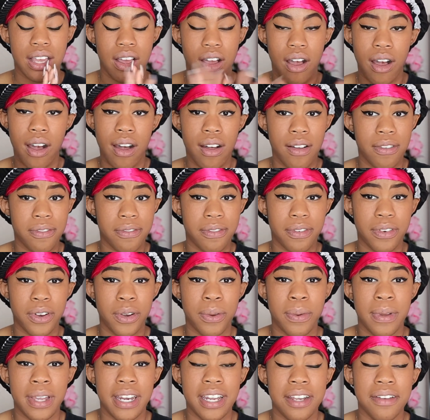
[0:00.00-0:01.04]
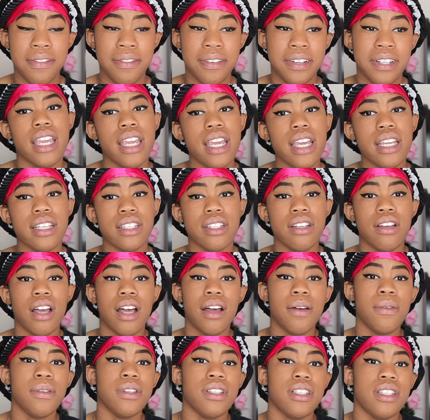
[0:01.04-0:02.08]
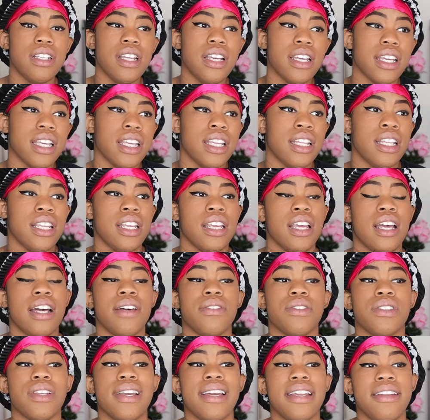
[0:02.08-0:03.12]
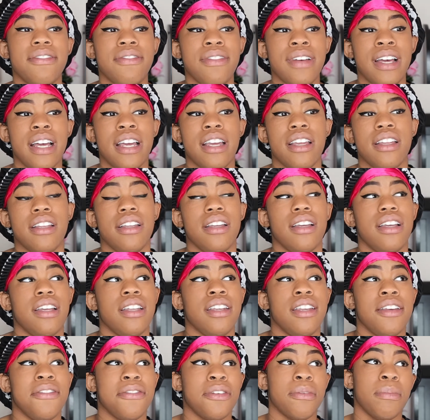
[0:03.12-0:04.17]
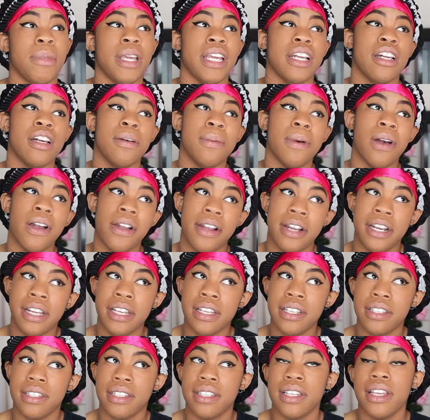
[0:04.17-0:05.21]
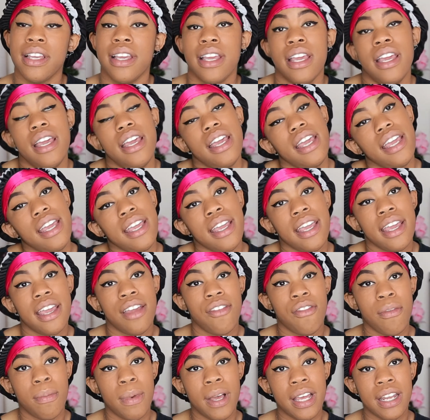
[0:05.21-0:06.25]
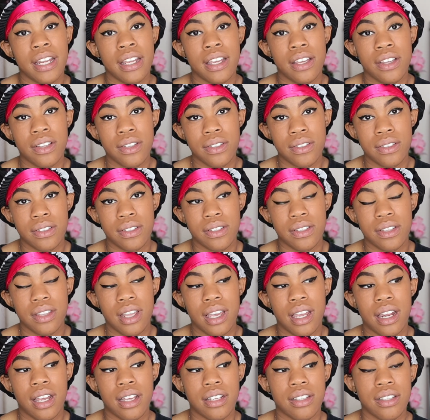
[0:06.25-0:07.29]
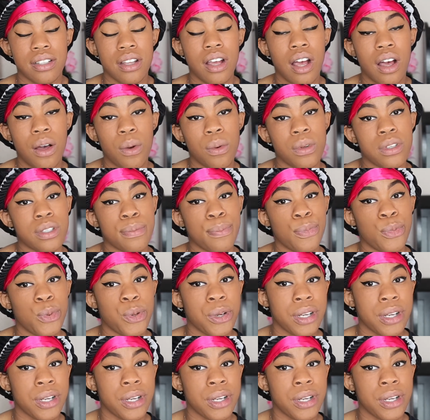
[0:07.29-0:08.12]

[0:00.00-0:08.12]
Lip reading: off or whatever. Yeah, so I was stuck. And then I was trying to find a different makeup artist, and everybody else that I saw was more